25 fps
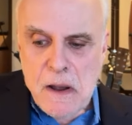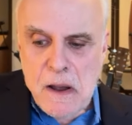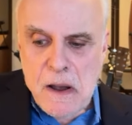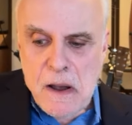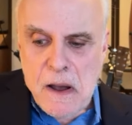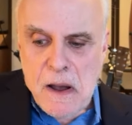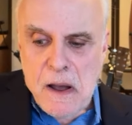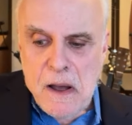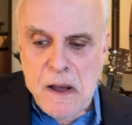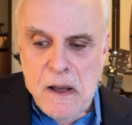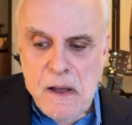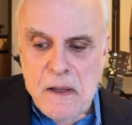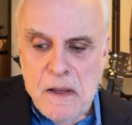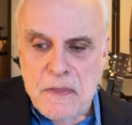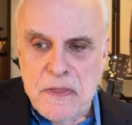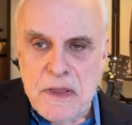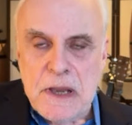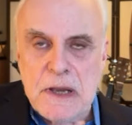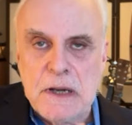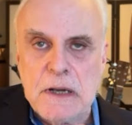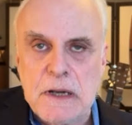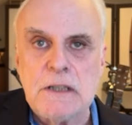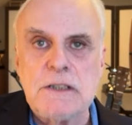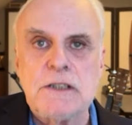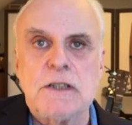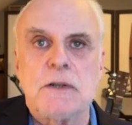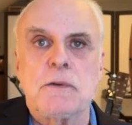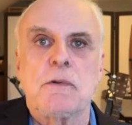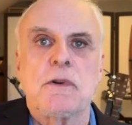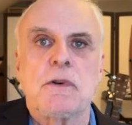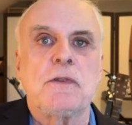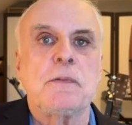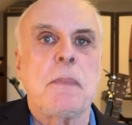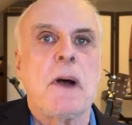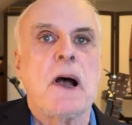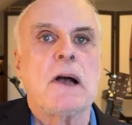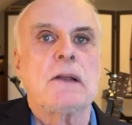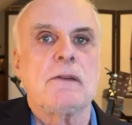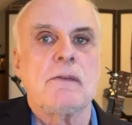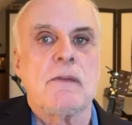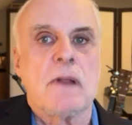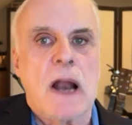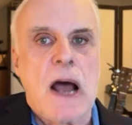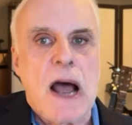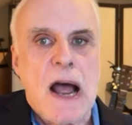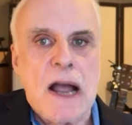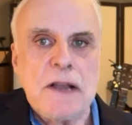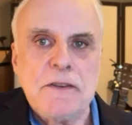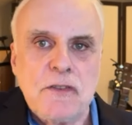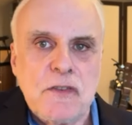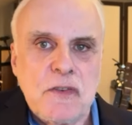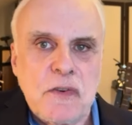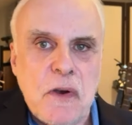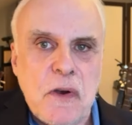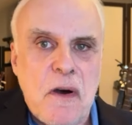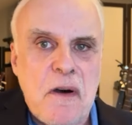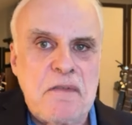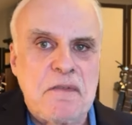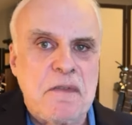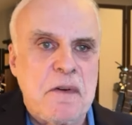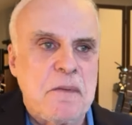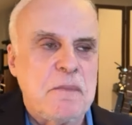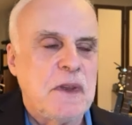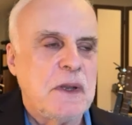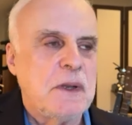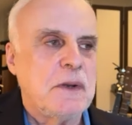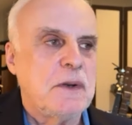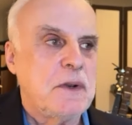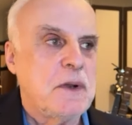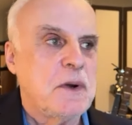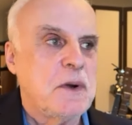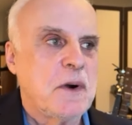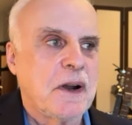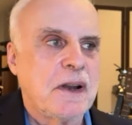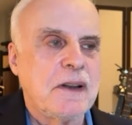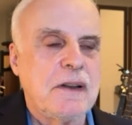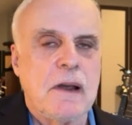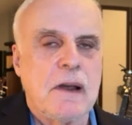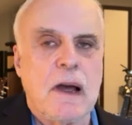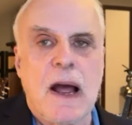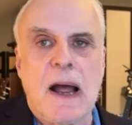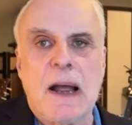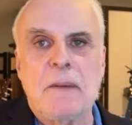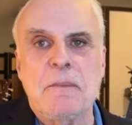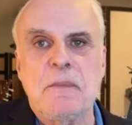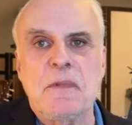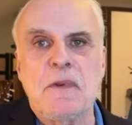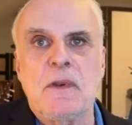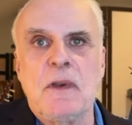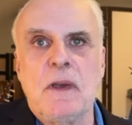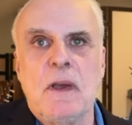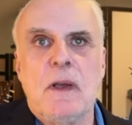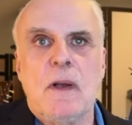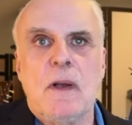uh, the initial response that I saw from the New York Times